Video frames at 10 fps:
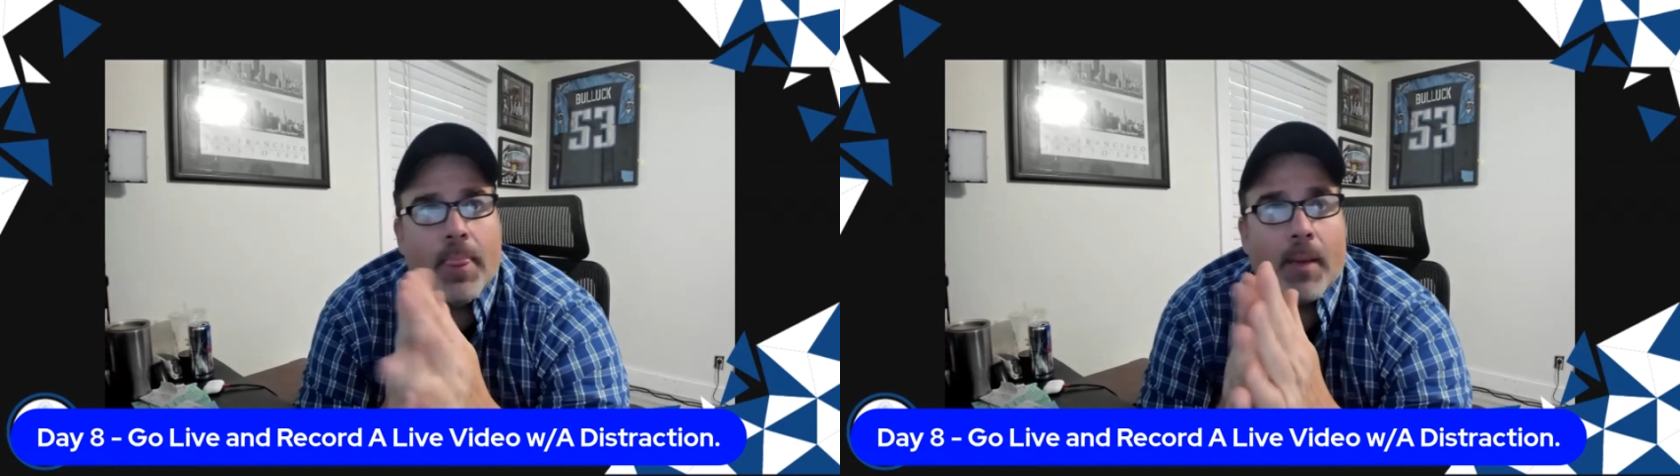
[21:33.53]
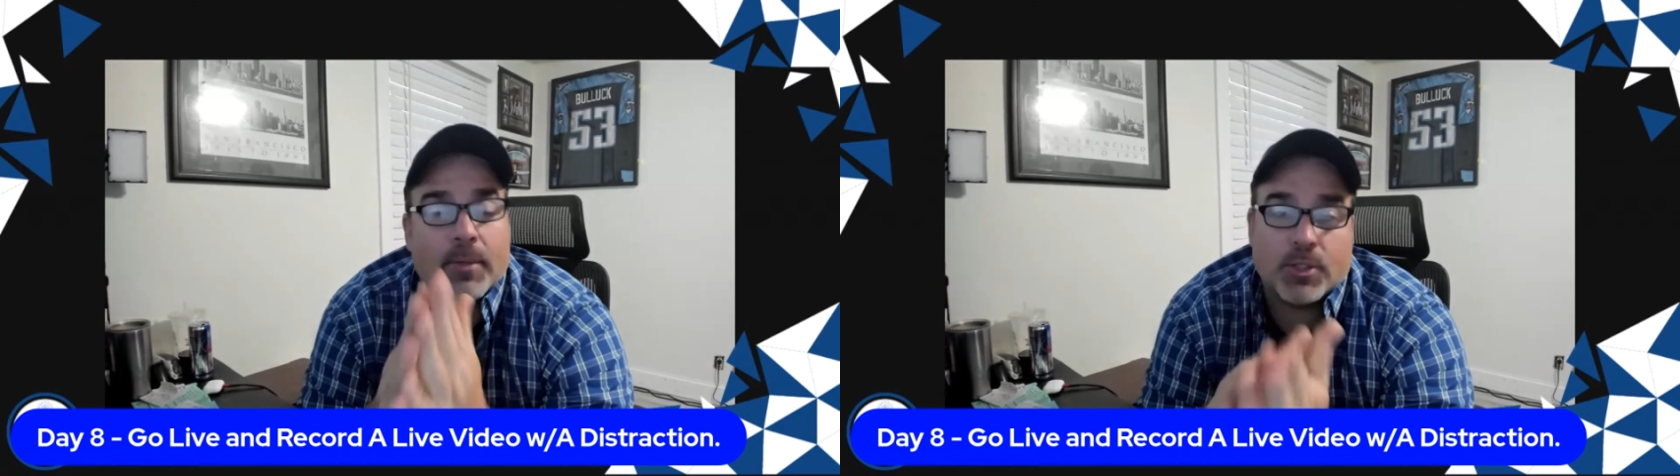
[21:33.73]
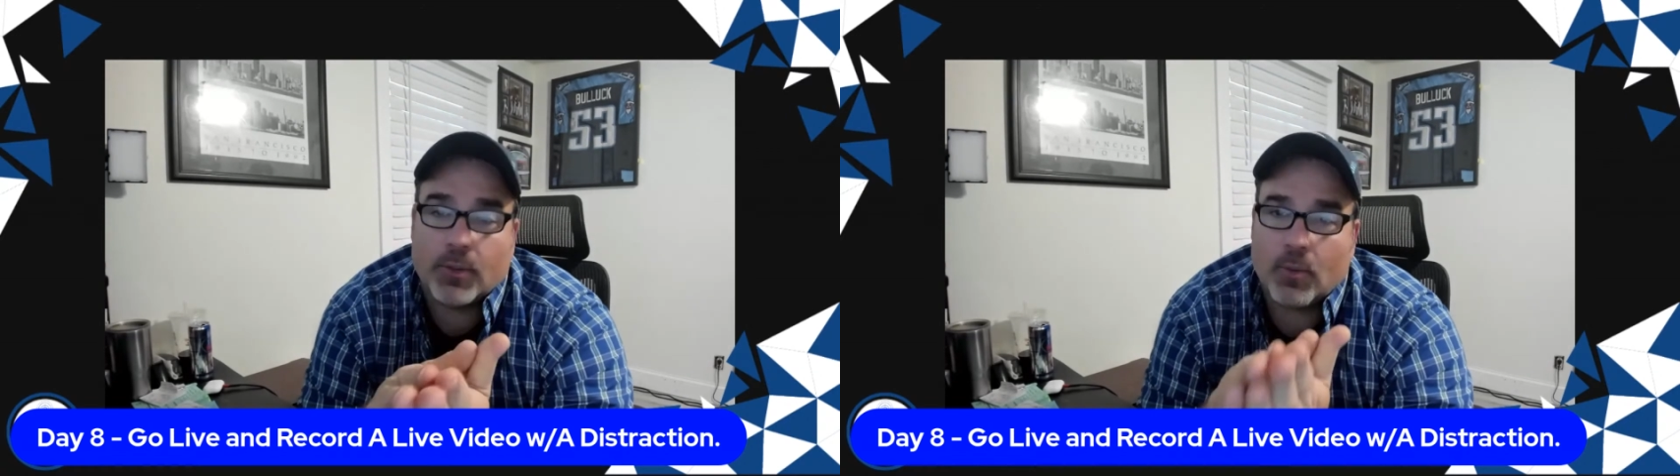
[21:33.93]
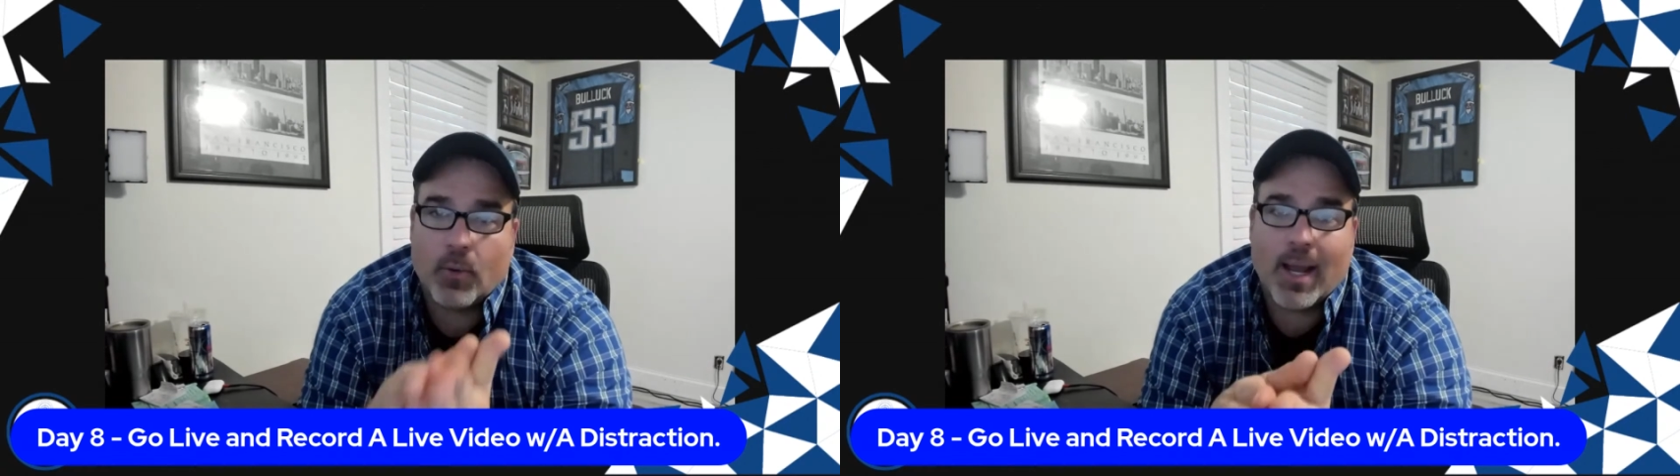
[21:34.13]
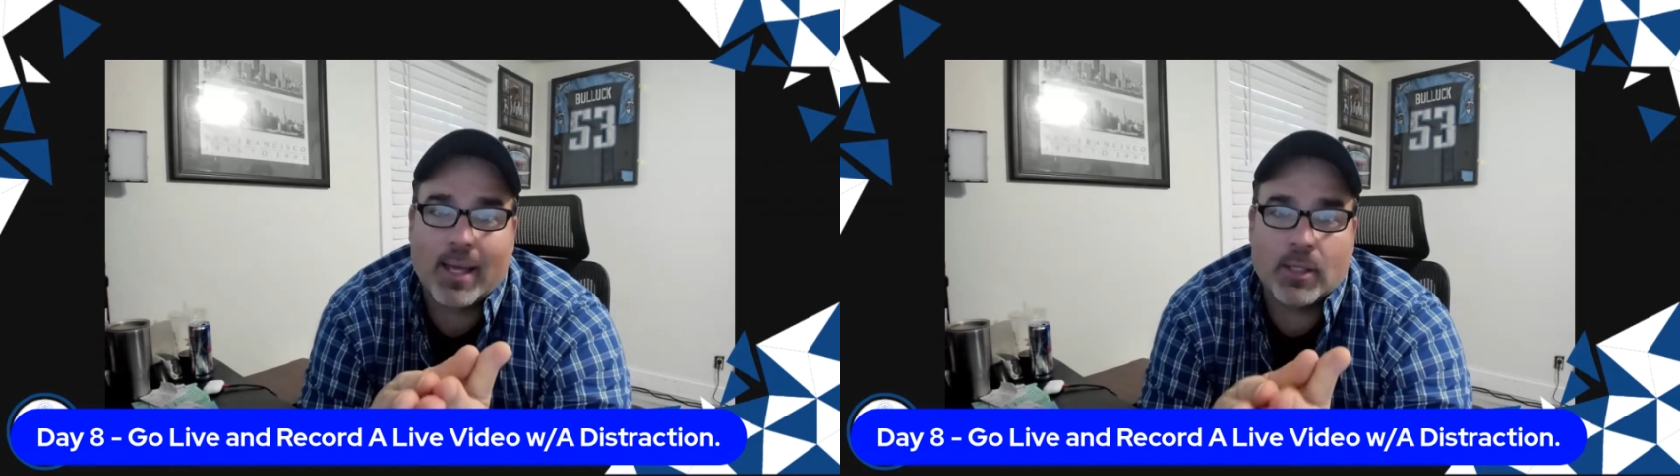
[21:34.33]
I'm going to show you the
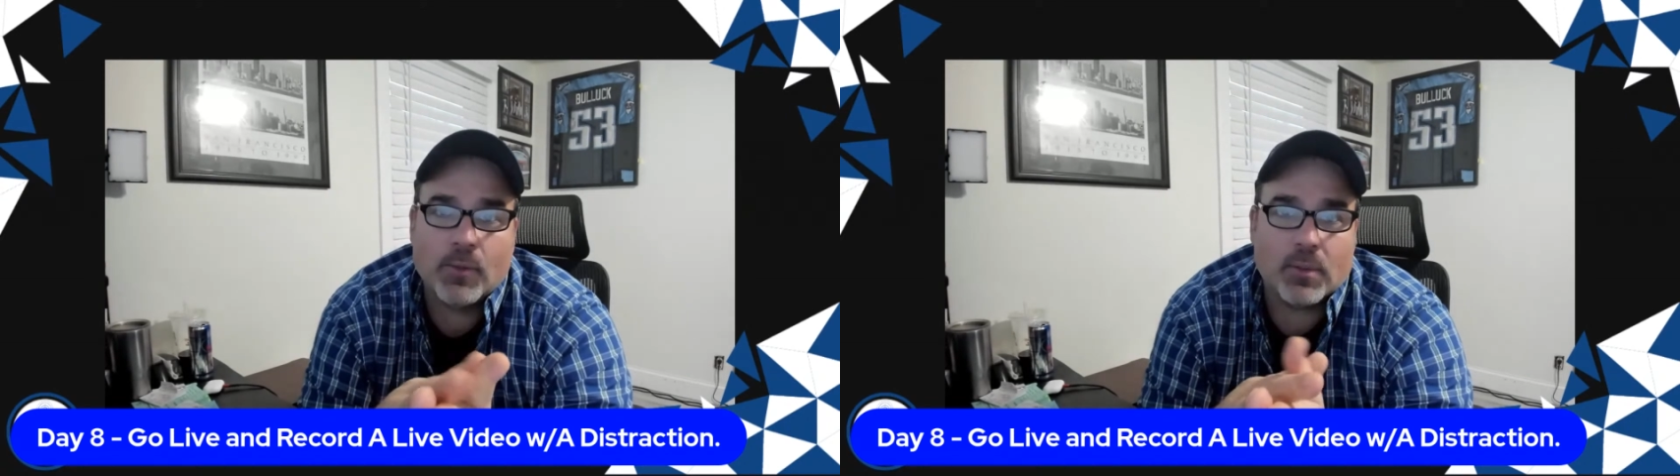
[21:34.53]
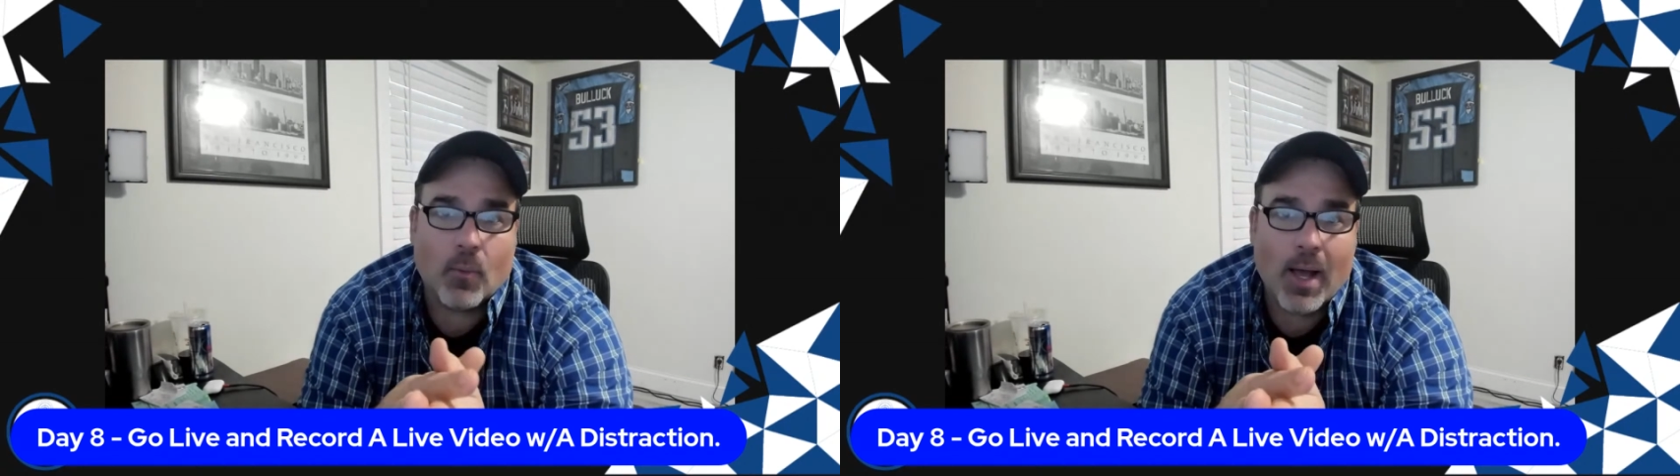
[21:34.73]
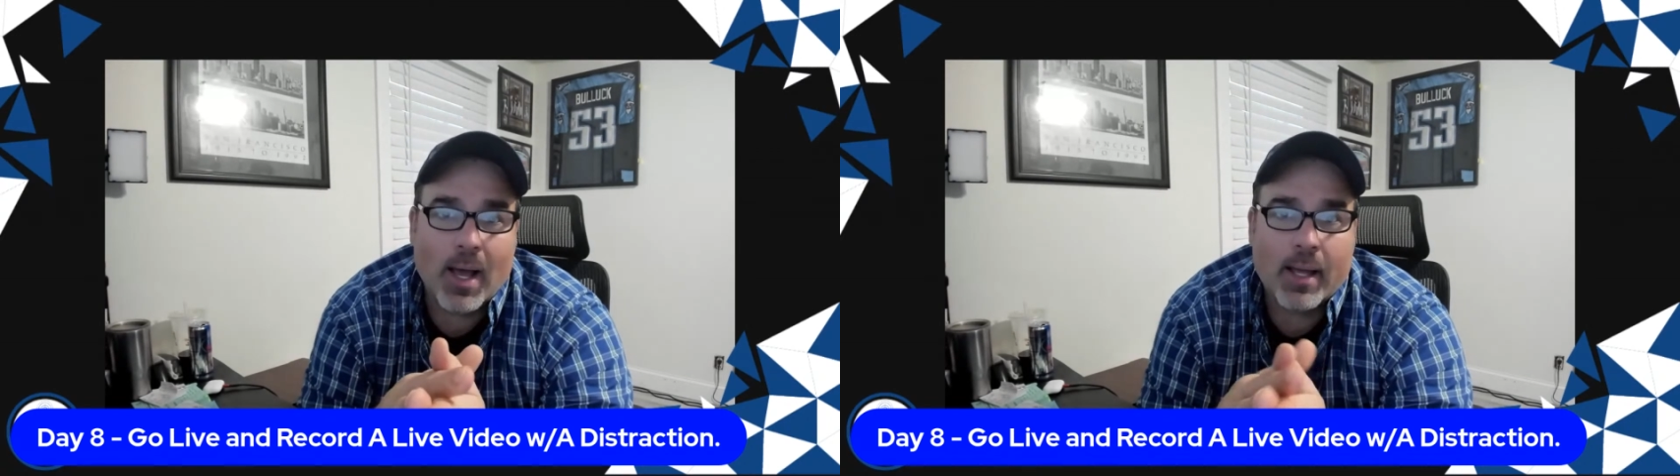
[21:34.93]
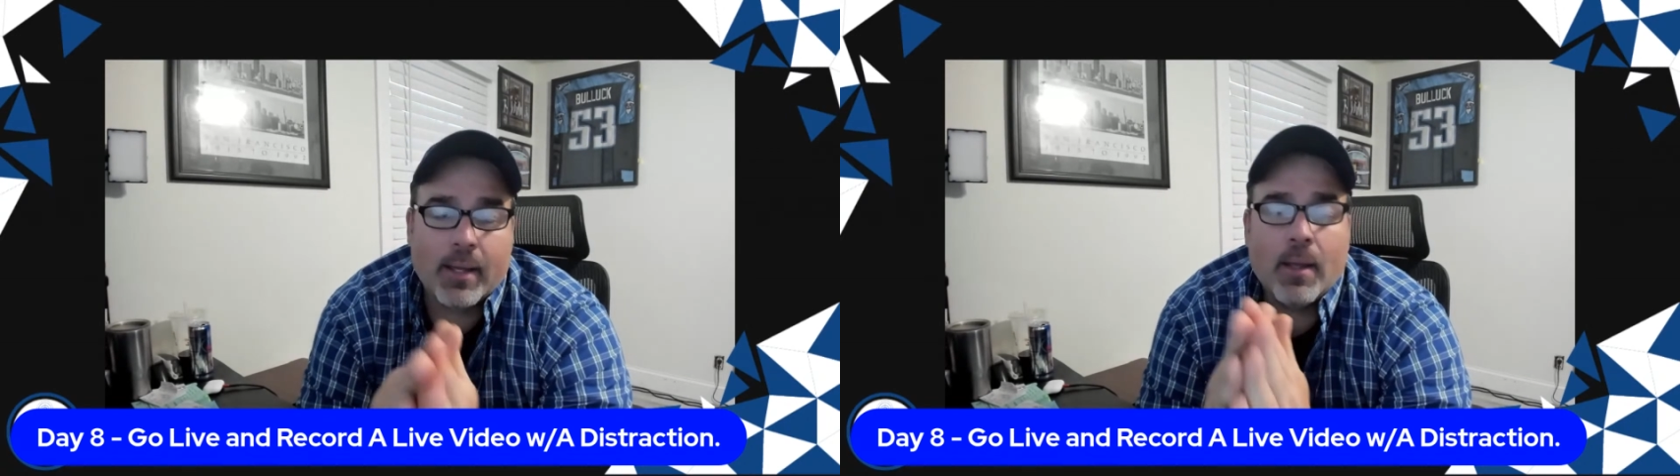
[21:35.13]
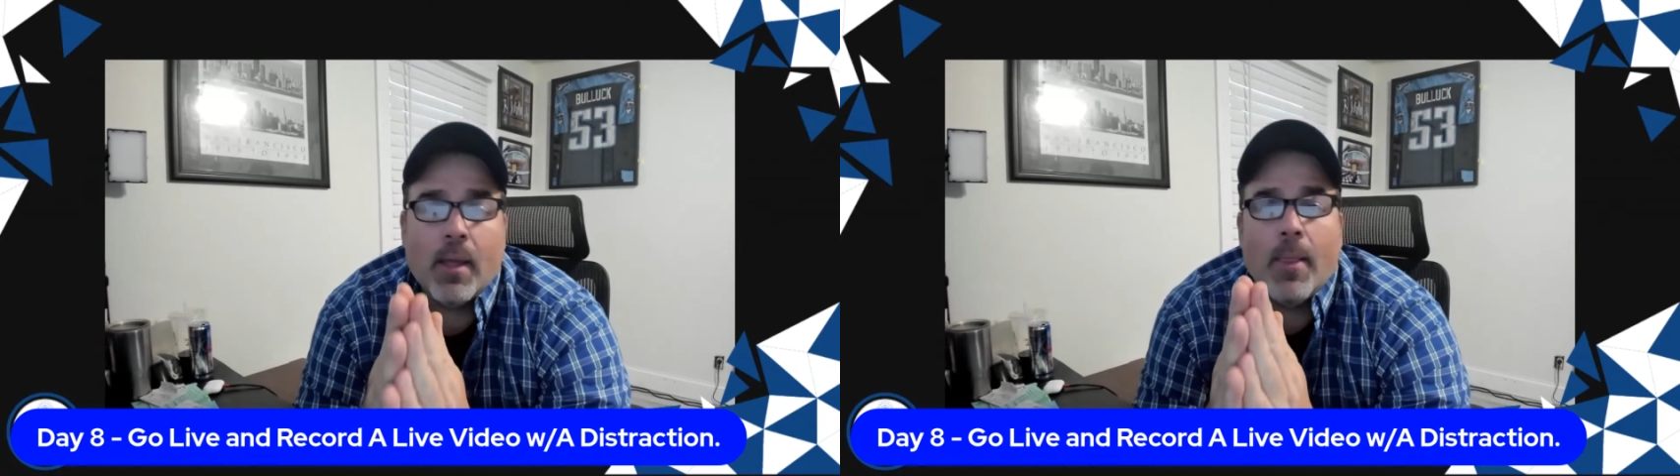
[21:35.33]
one I use and why.